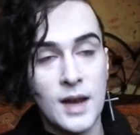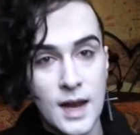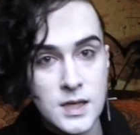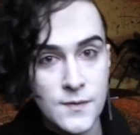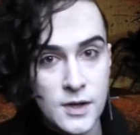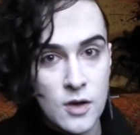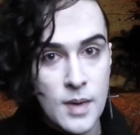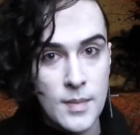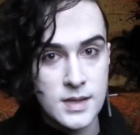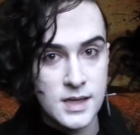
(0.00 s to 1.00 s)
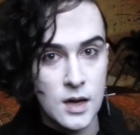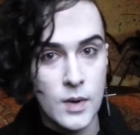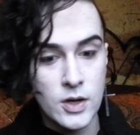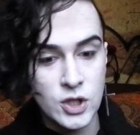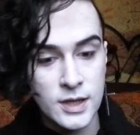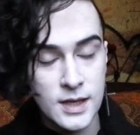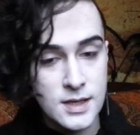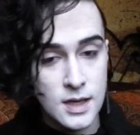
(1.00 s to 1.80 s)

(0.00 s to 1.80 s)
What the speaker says: last video about my DIY jacket,